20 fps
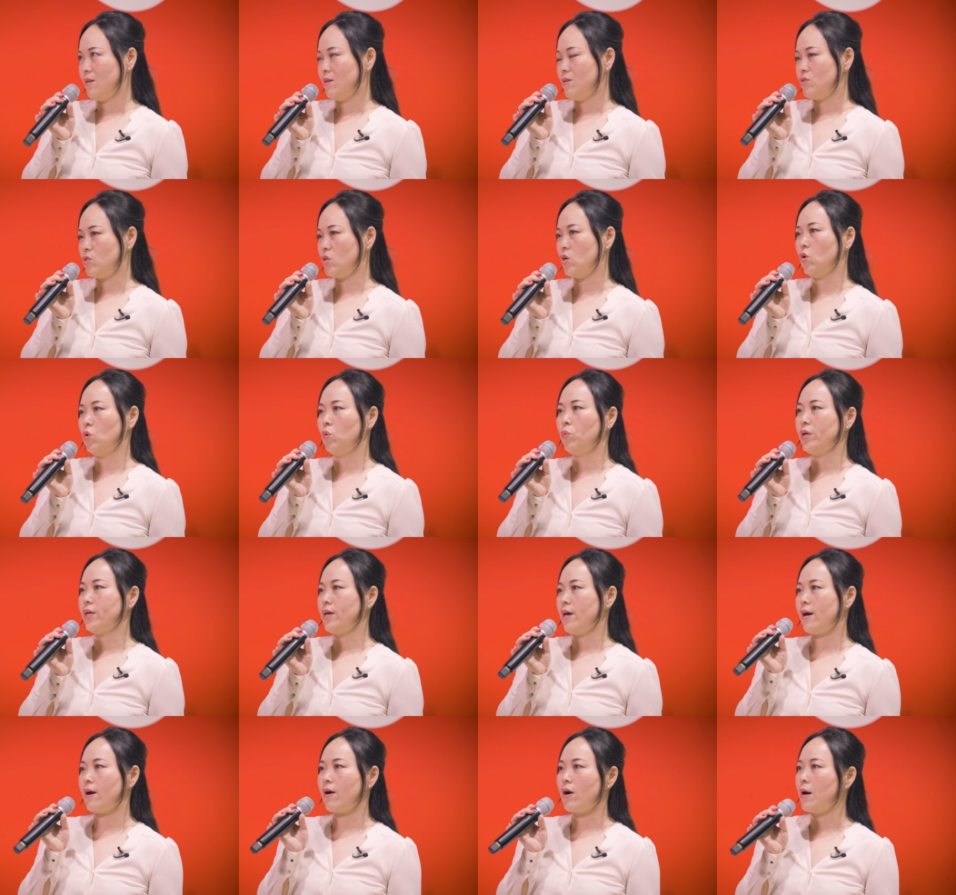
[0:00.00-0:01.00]
So we
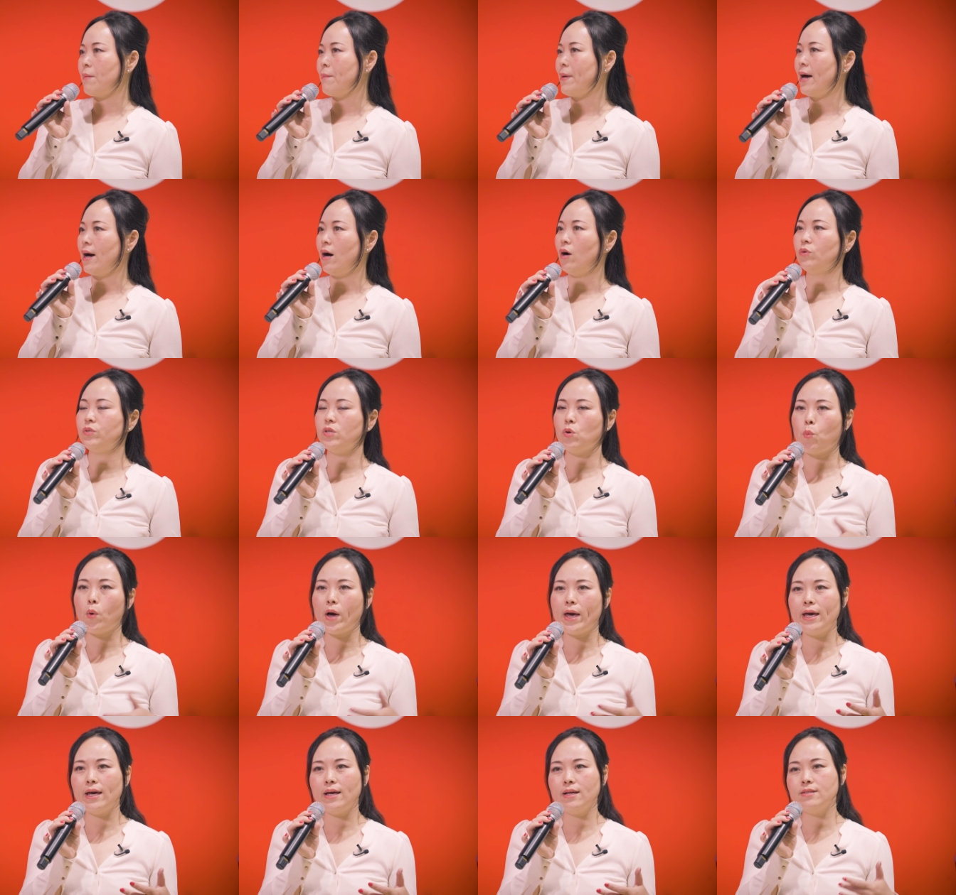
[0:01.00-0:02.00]
care about the
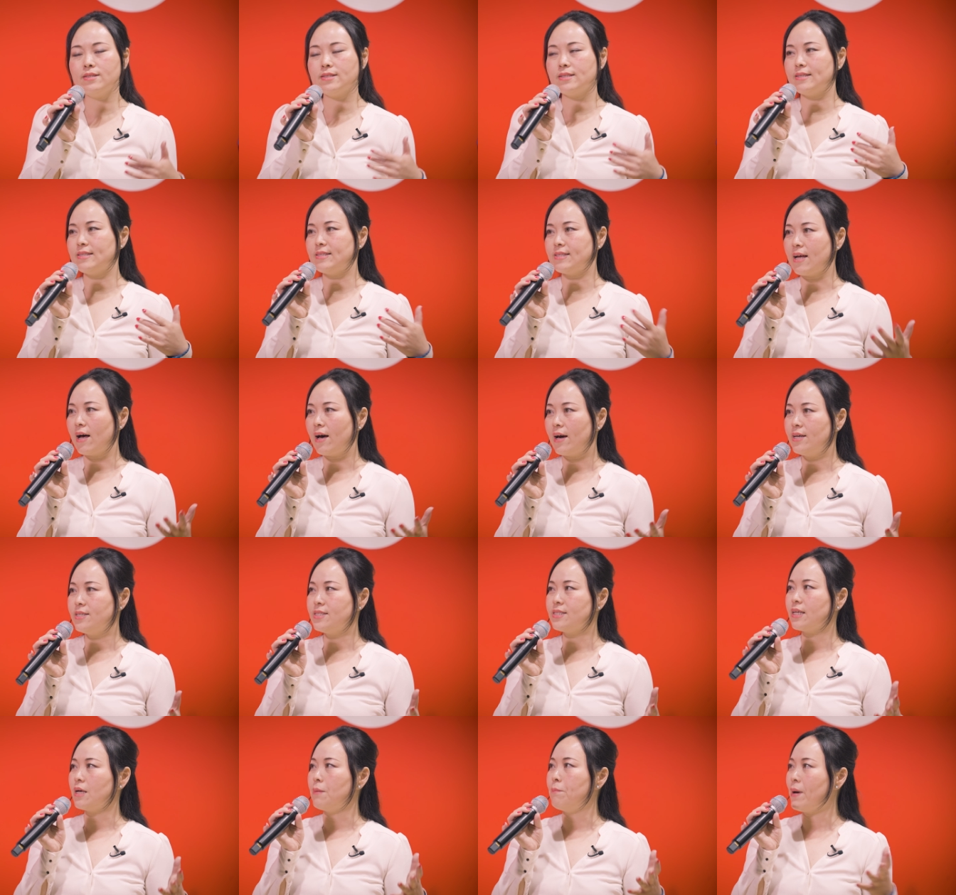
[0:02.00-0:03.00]
weight, the
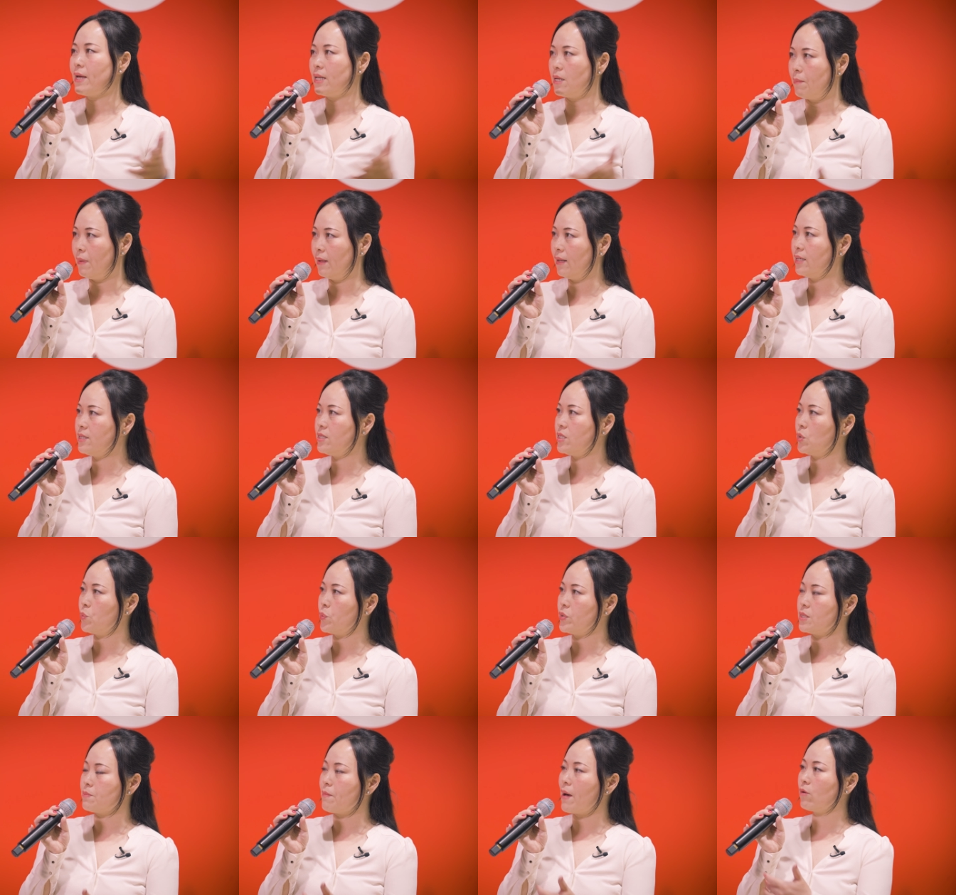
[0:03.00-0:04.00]
size, compatibility
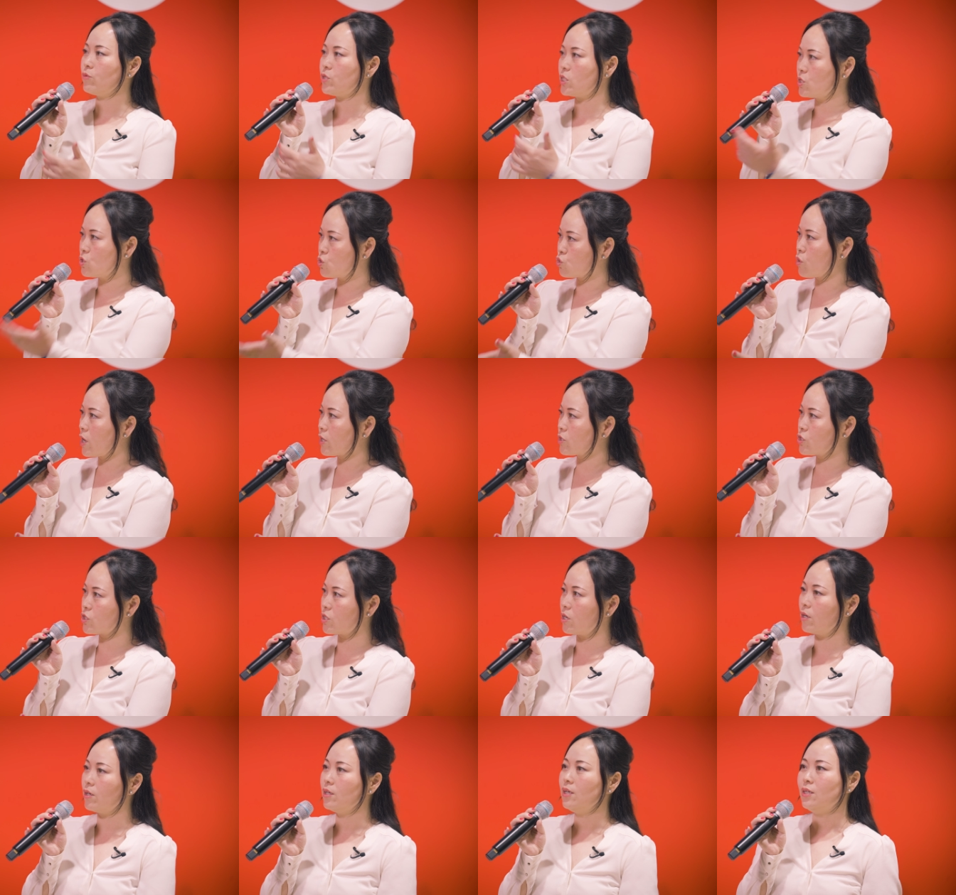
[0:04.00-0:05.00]
with mounting
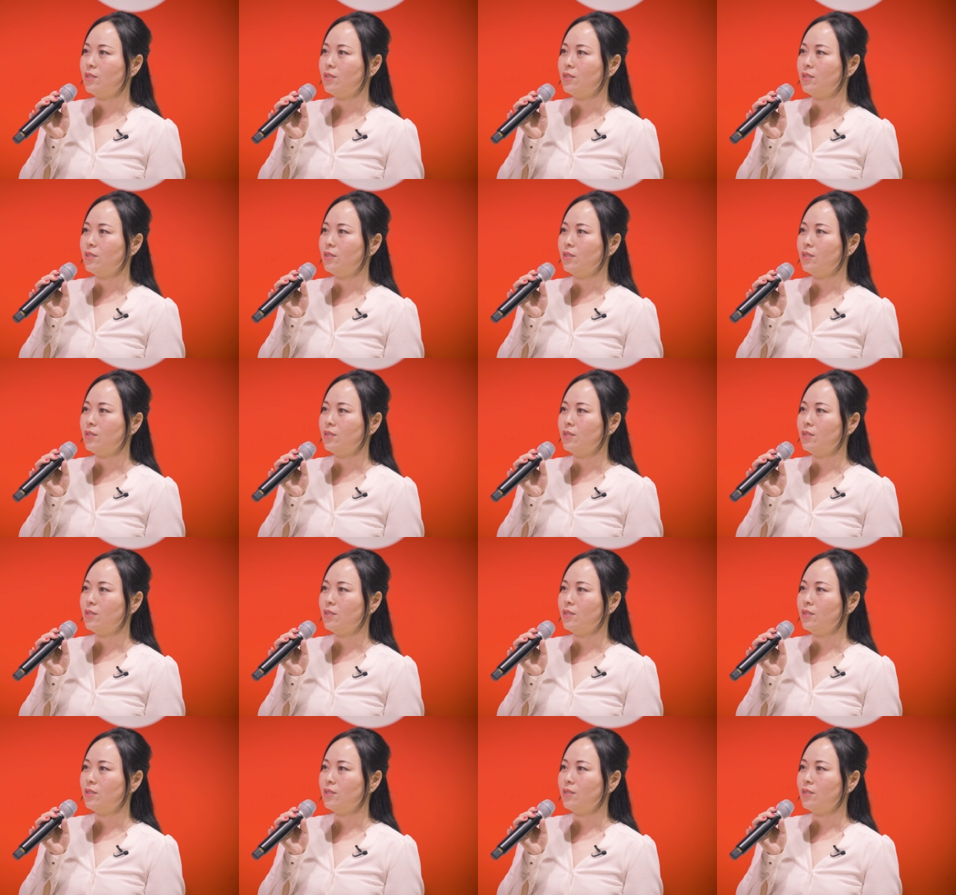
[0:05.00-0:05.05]
structure.